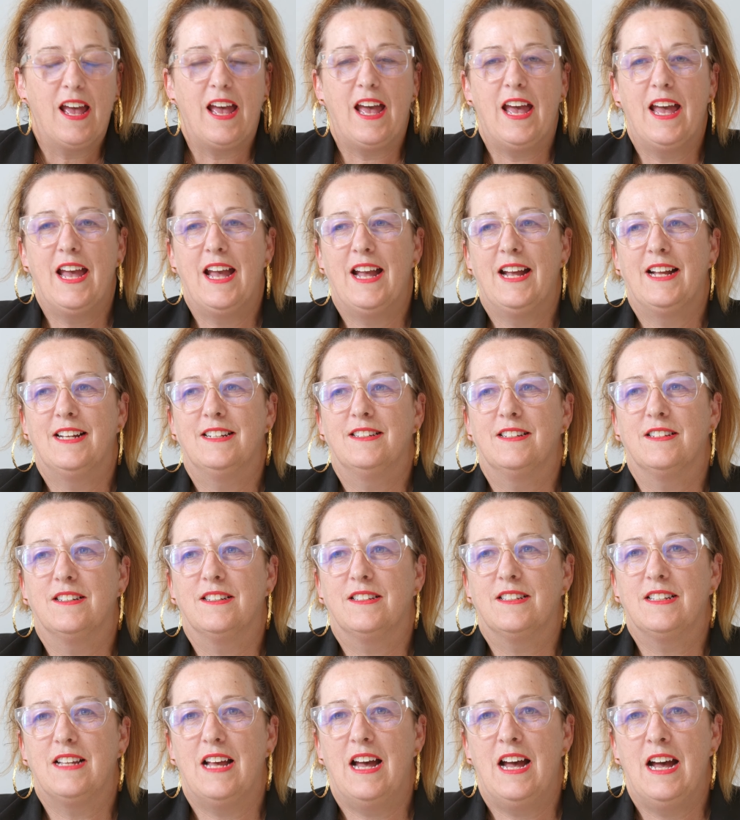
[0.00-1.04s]
And
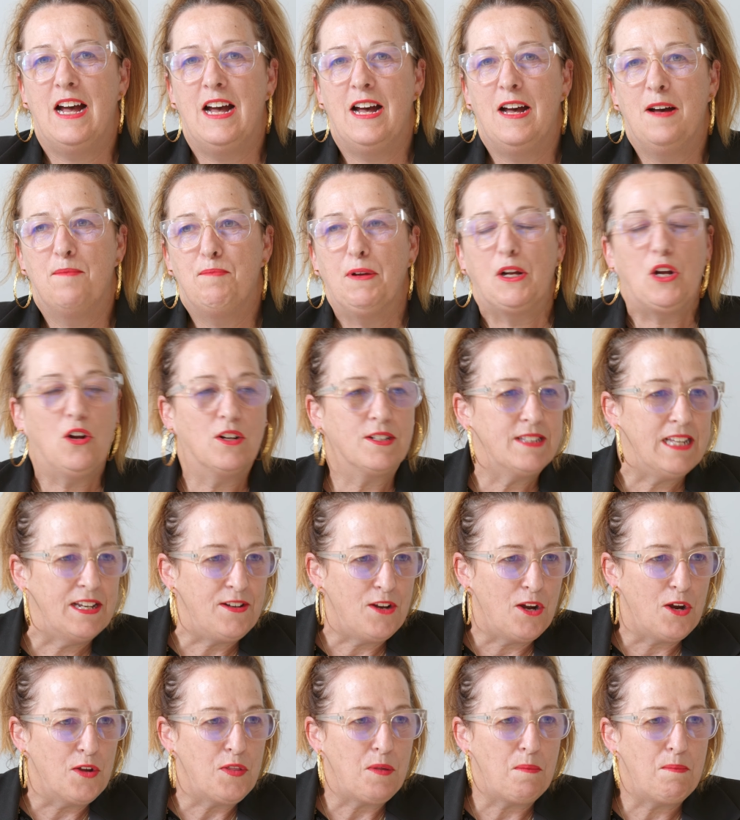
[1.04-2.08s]
because they
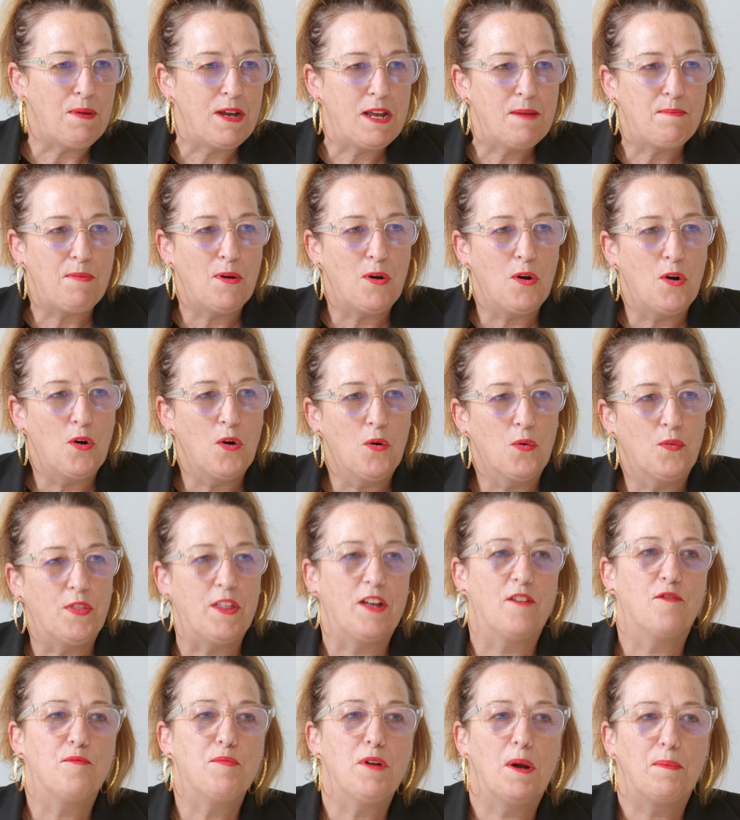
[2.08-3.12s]
know the people,
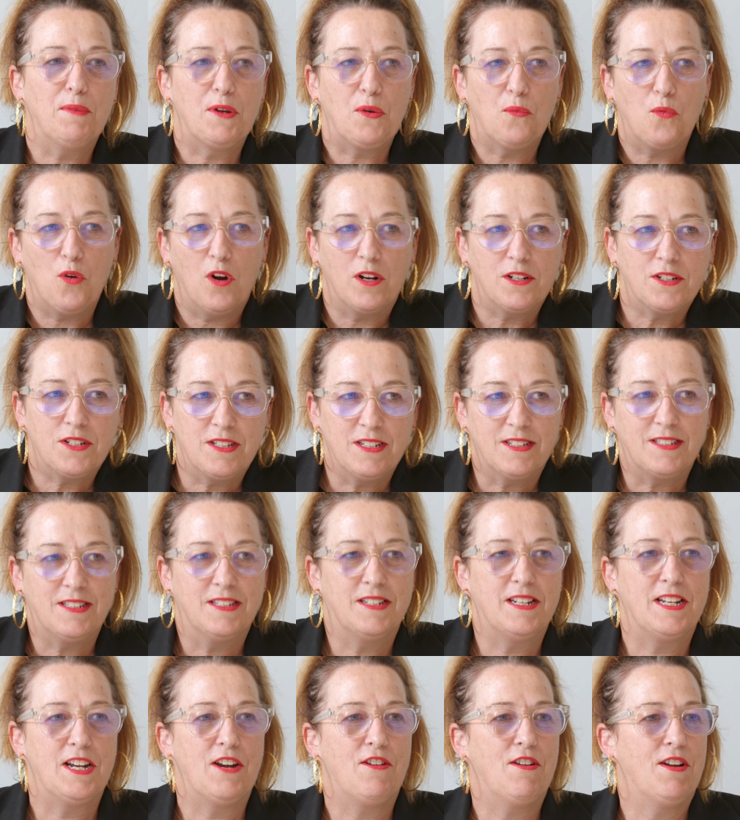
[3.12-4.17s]
they've probably watched the
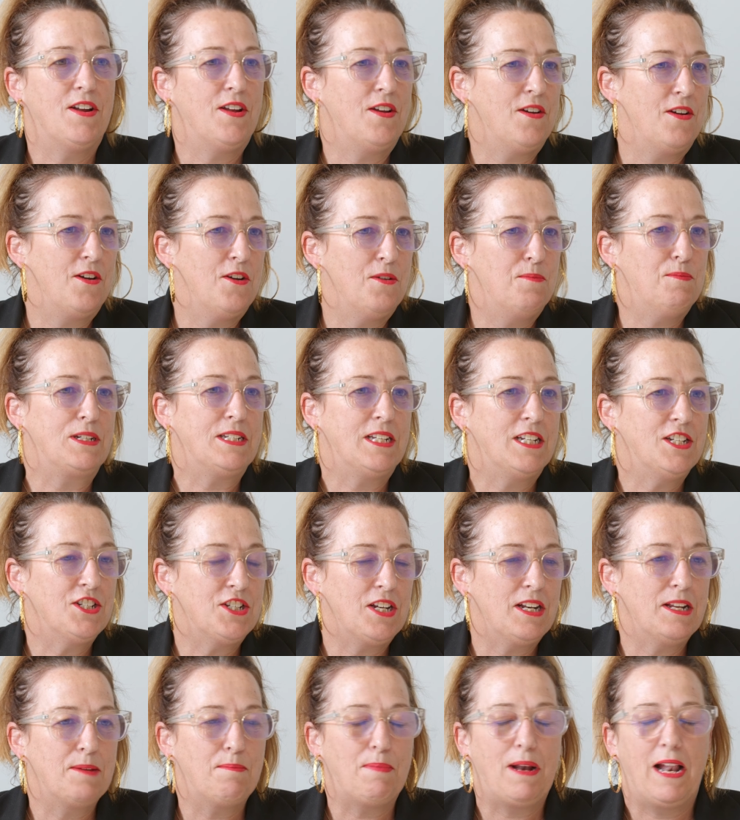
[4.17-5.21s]
scenario
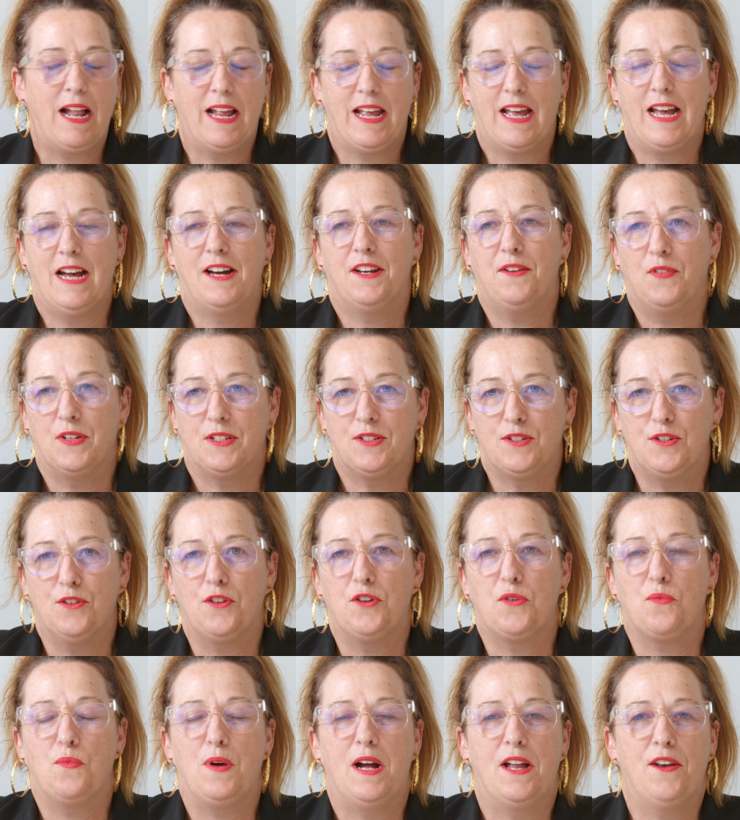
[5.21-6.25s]
potentially play out if it's
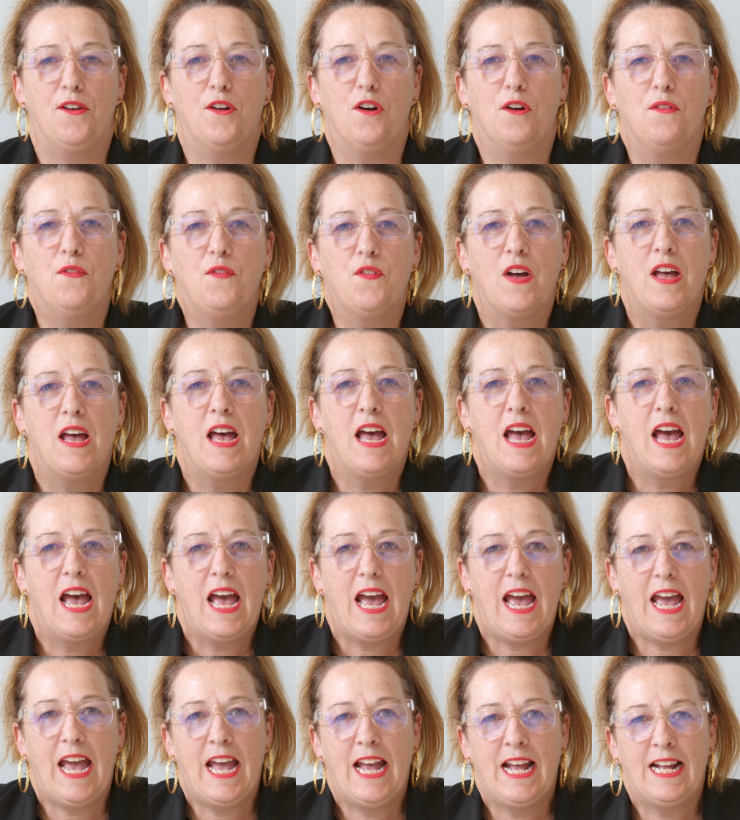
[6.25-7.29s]
not a one-off,
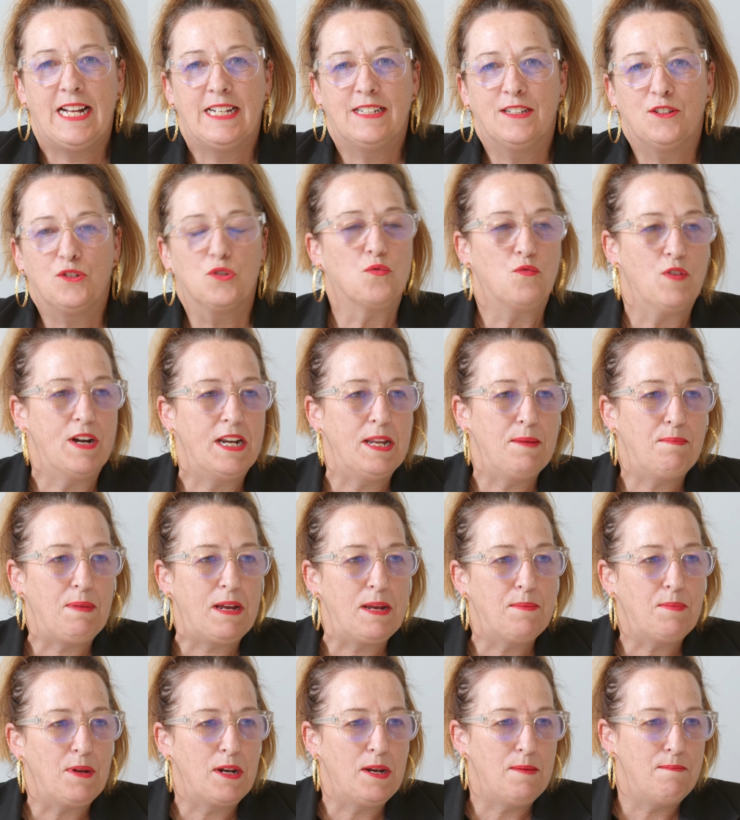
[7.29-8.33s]
and already
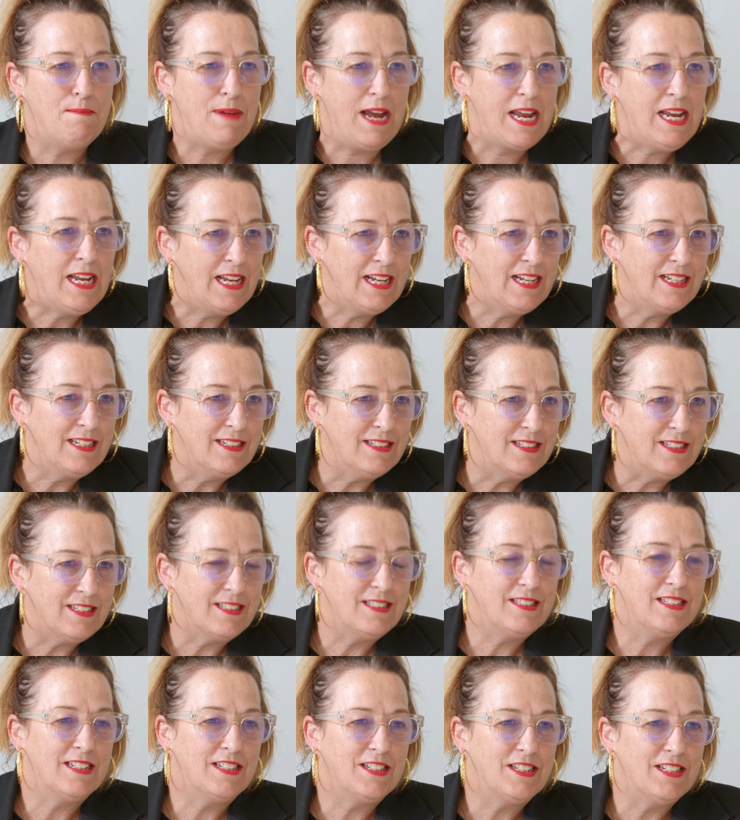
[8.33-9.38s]
people are making
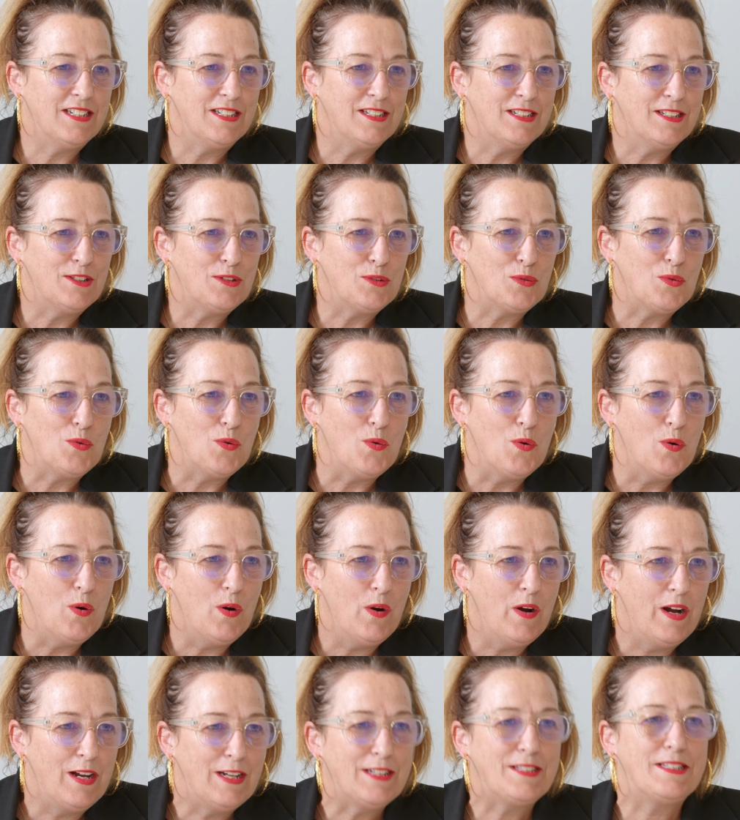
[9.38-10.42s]
decisions
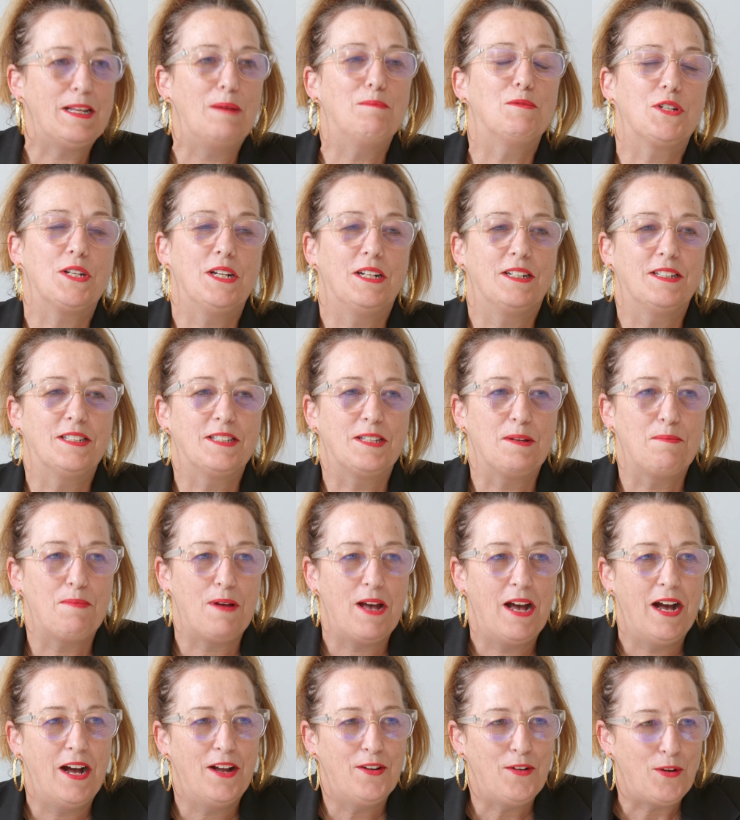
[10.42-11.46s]
or assumptions
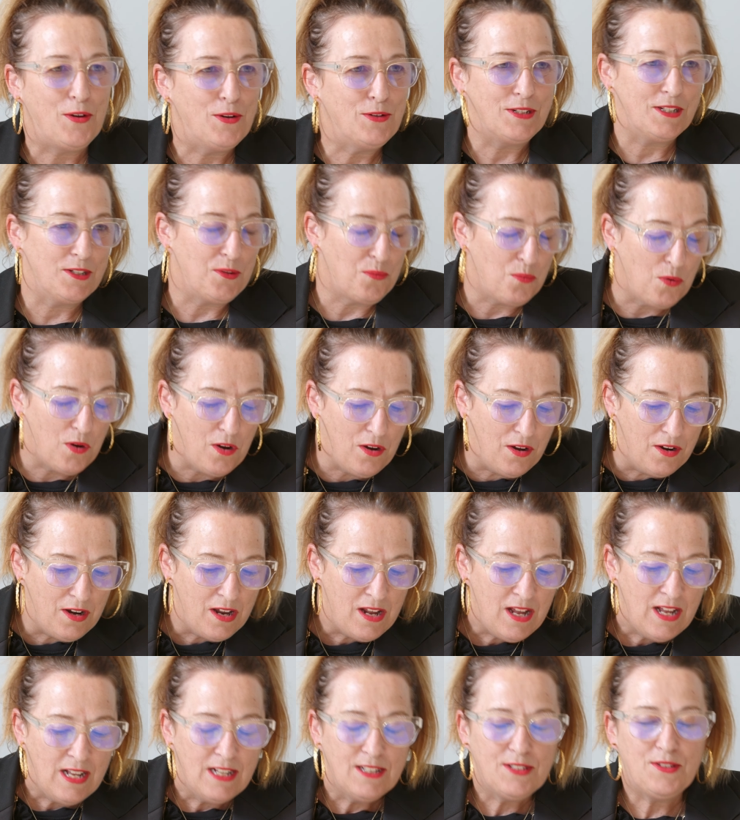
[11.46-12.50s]
about who did what.
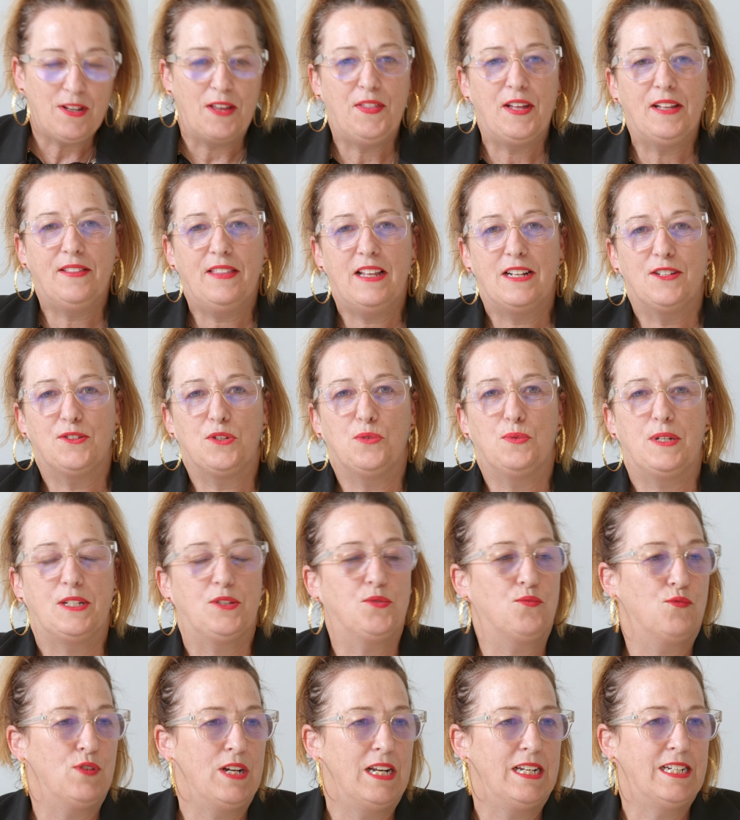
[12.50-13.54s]
So I think that's always
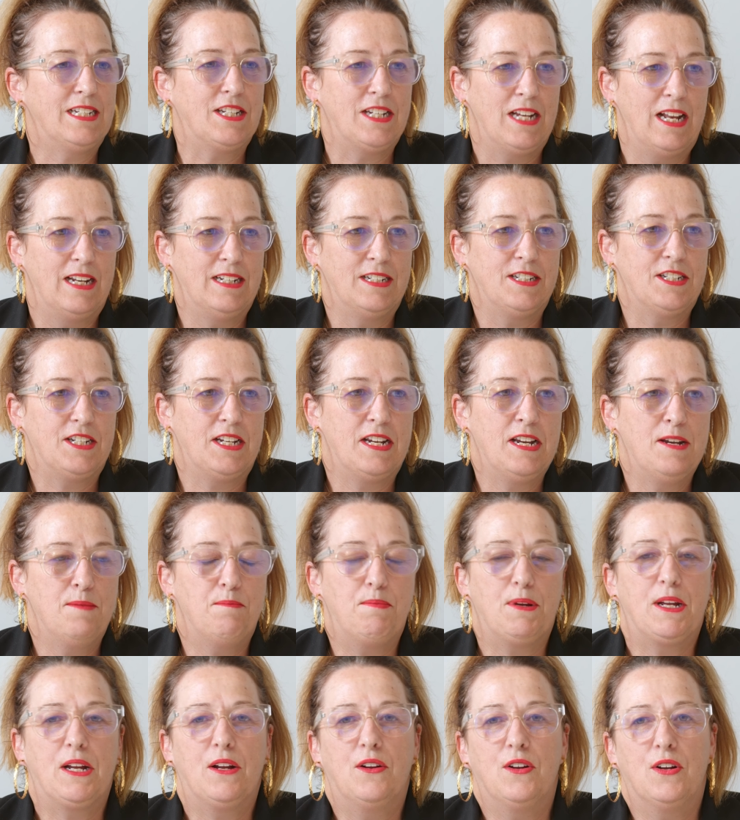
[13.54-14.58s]
really challenging,
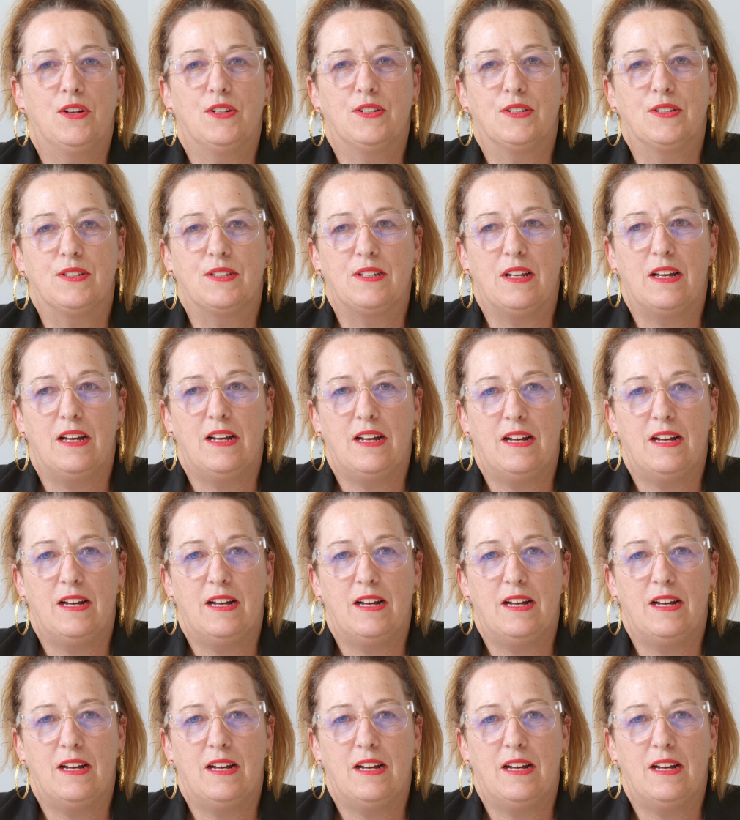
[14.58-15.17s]
because